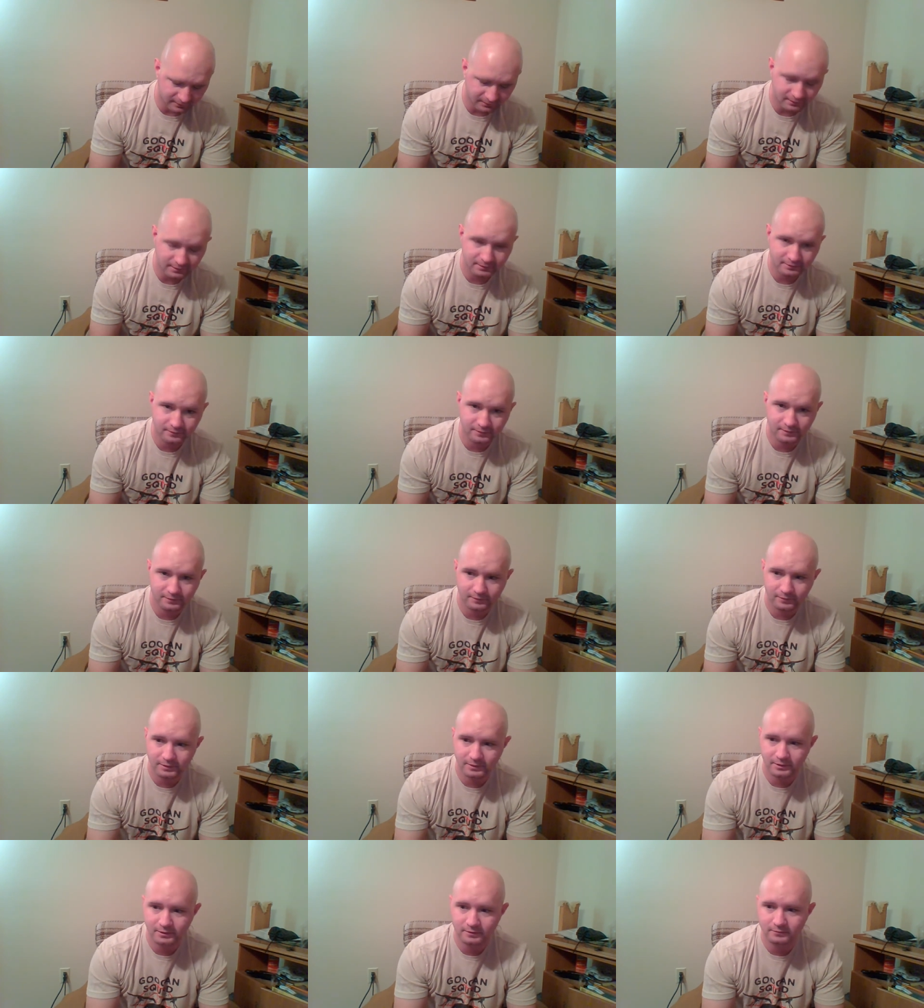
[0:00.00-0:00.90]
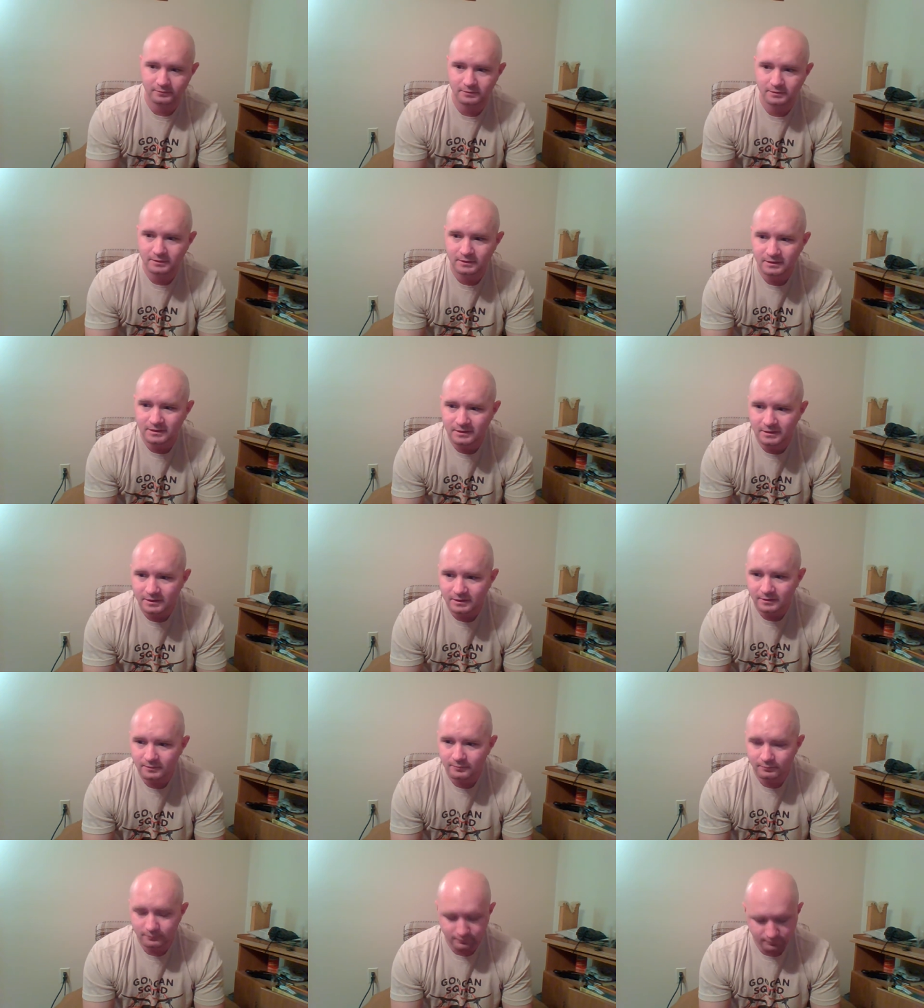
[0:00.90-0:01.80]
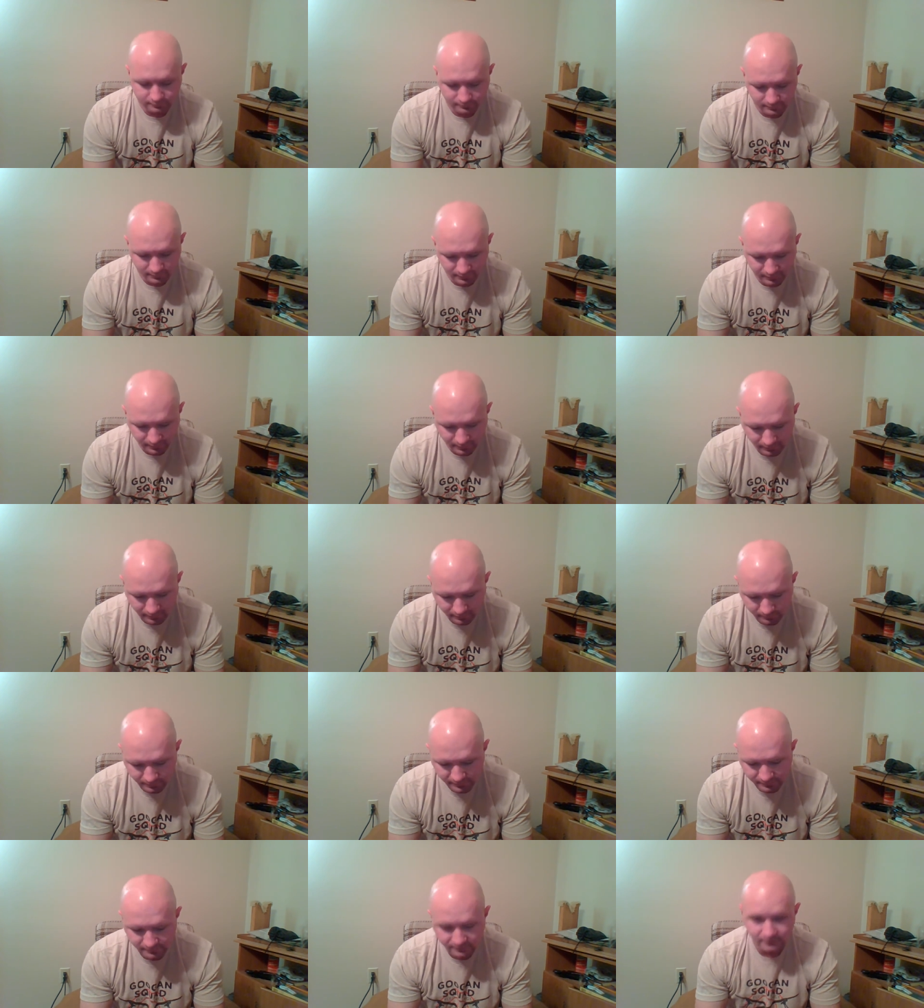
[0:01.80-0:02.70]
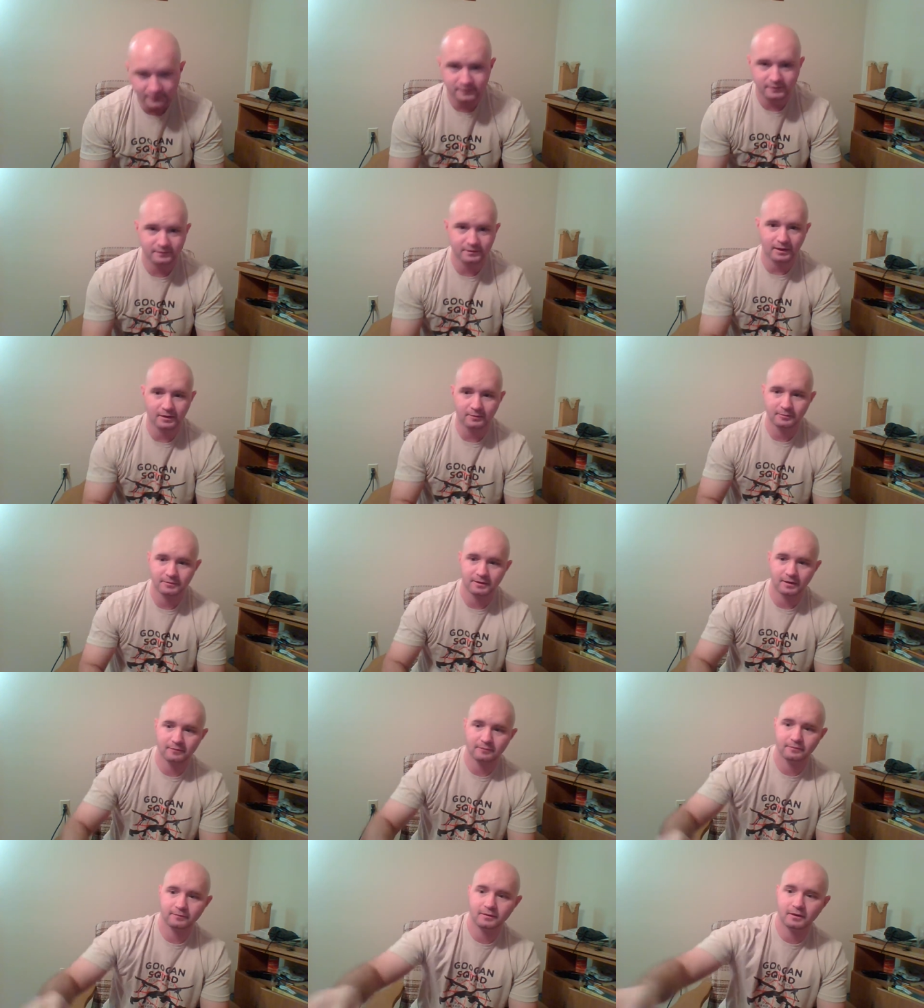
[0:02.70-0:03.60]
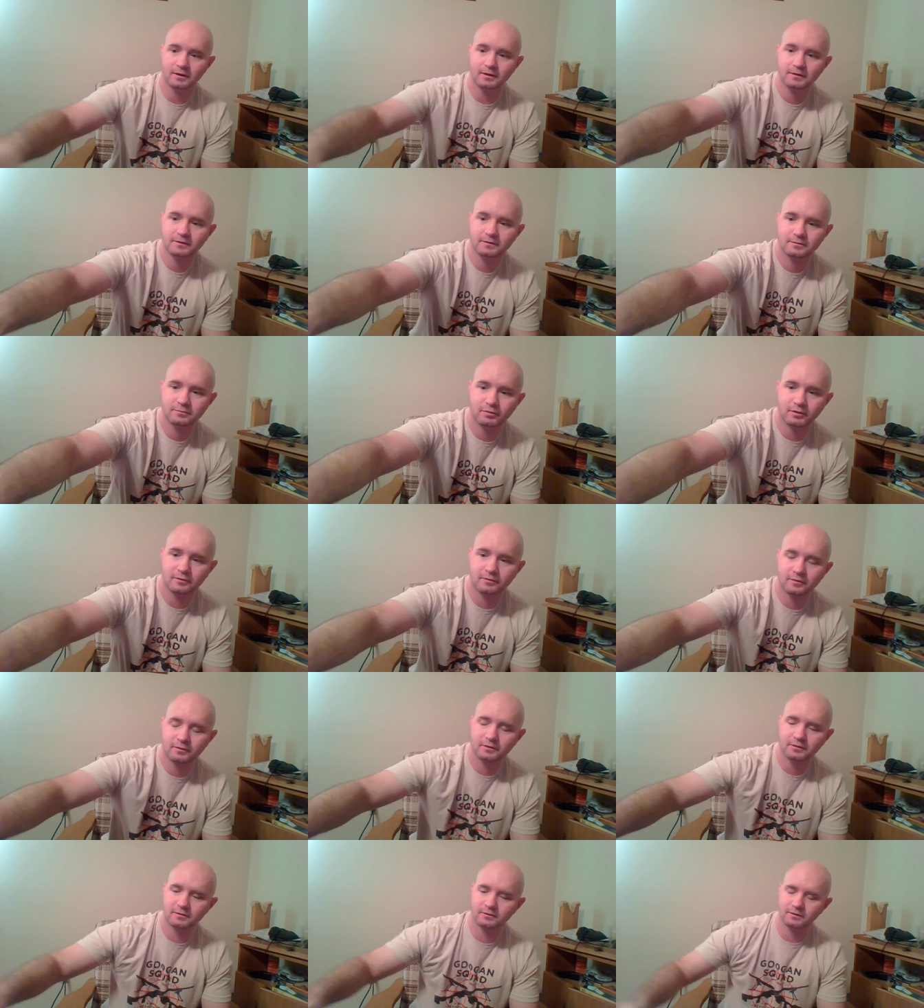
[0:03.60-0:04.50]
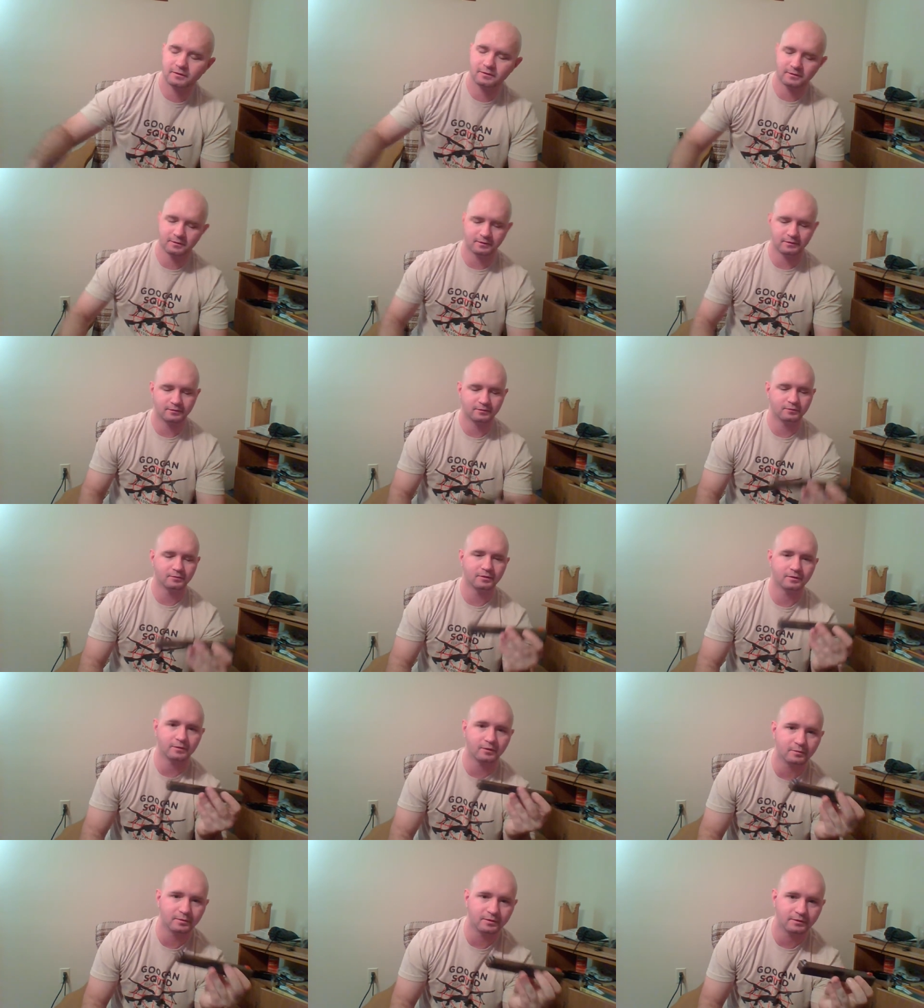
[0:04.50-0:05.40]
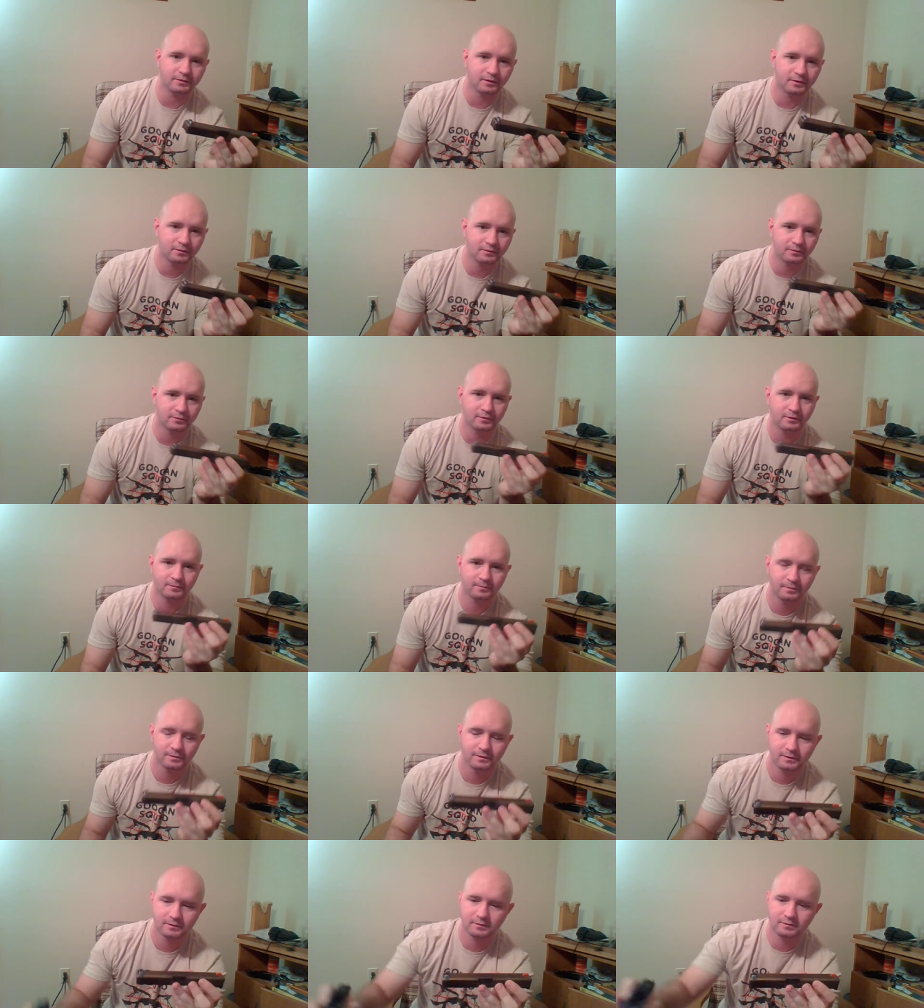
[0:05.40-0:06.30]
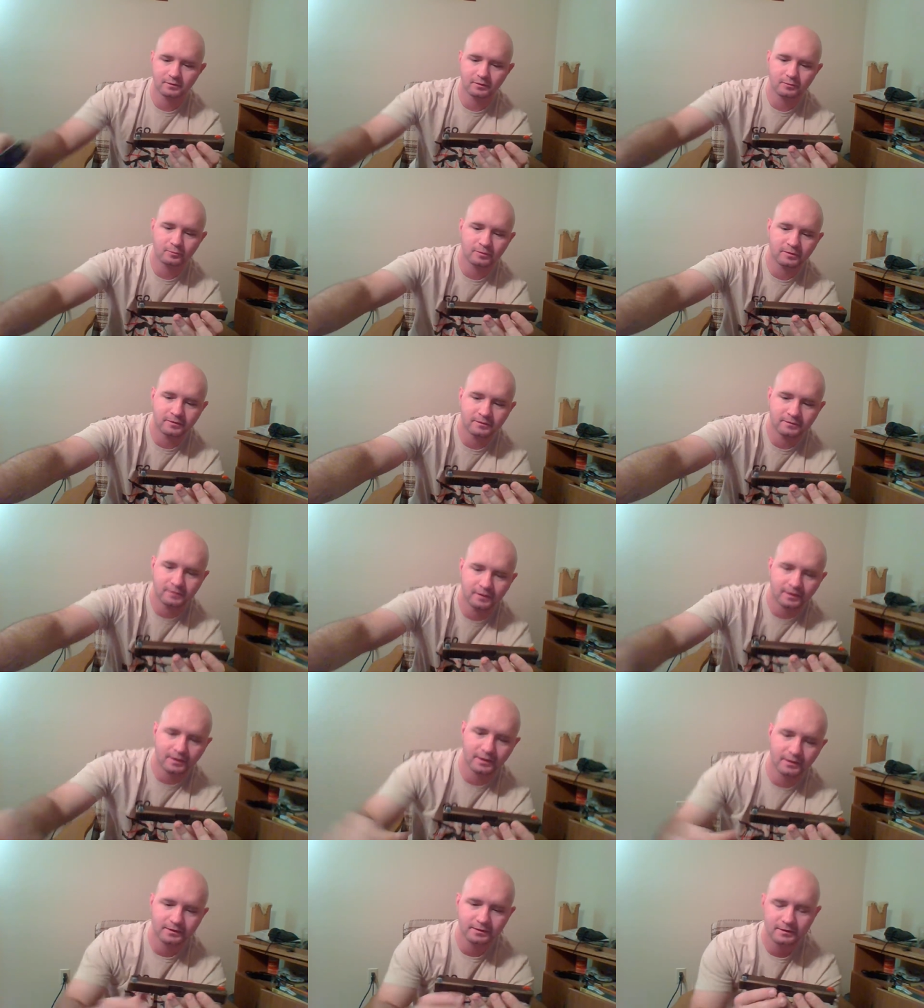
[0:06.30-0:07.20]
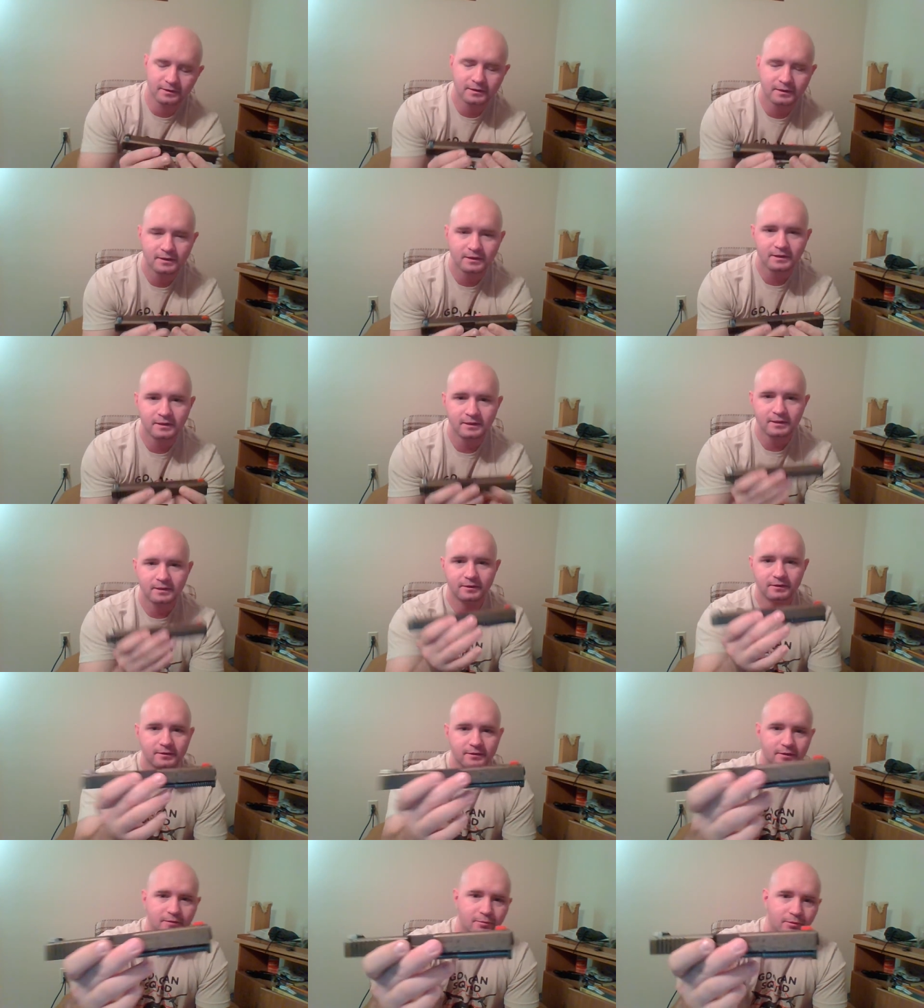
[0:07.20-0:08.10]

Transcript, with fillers: the end of this video. Um, this gun is not without flaws, but first let's get into what's all been done to it. Starting with the slide is a